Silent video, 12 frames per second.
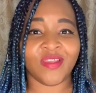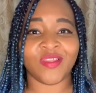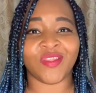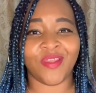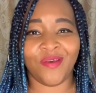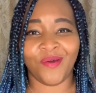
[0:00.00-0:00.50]

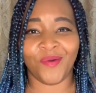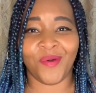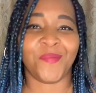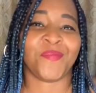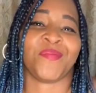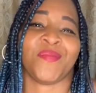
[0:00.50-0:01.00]
So
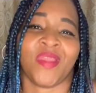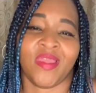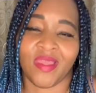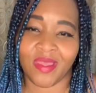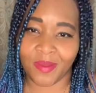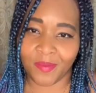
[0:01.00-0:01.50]

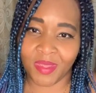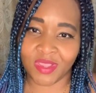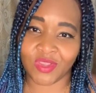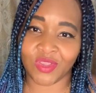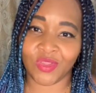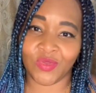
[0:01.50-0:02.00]
make
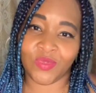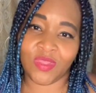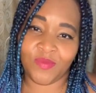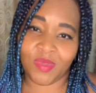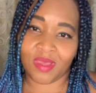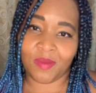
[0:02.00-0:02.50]
sure you leave
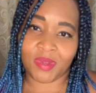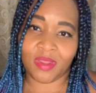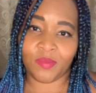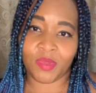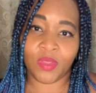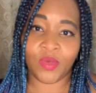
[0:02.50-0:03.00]
me a comment down
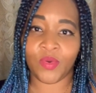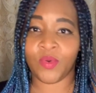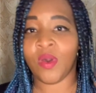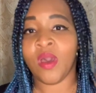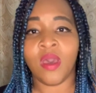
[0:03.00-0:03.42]
below,